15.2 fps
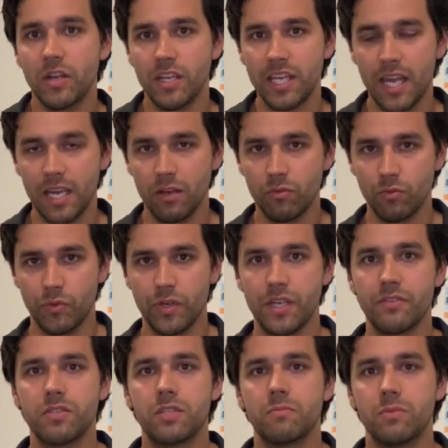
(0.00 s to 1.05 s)
getting rid
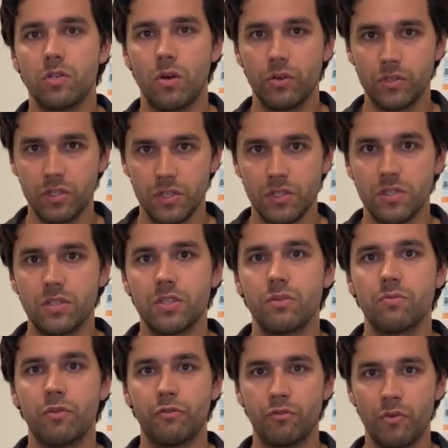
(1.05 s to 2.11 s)
of some toxins
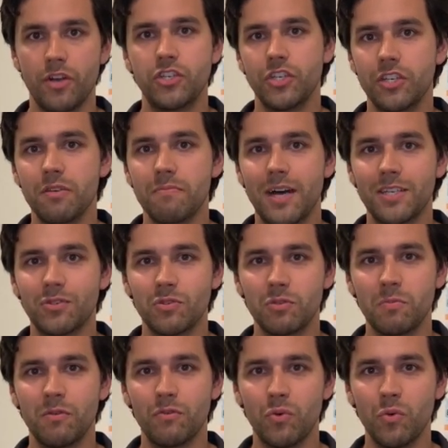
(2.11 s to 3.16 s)
and refreshing the muscles
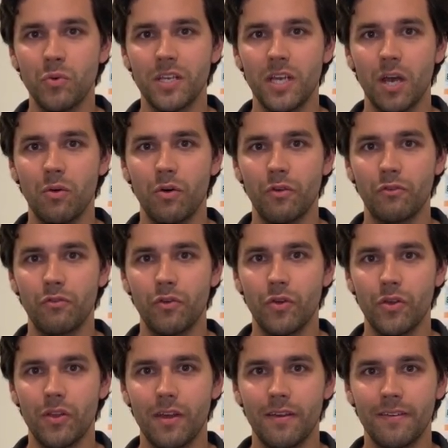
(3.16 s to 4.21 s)
before we go on
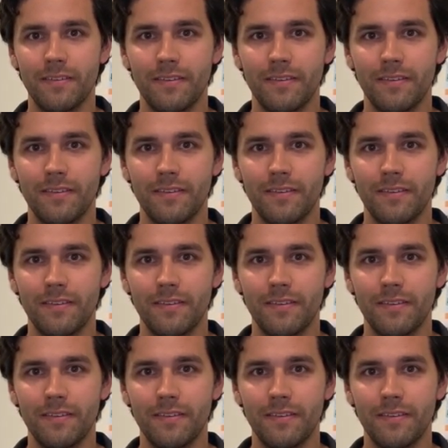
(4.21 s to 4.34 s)
further.